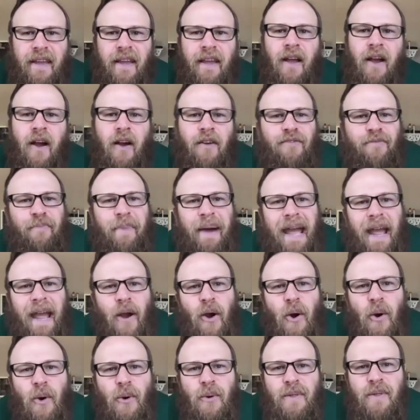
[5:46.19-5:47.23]
of my
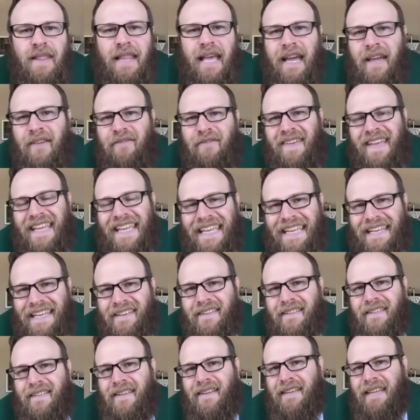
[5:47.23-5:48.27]
own life into
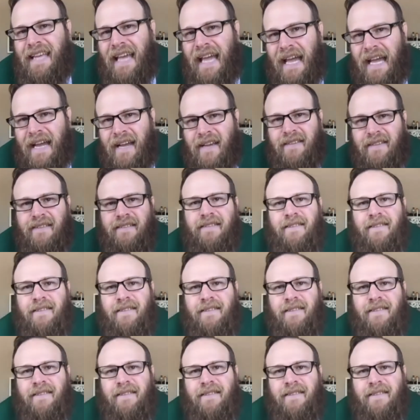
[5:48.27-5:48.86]
the text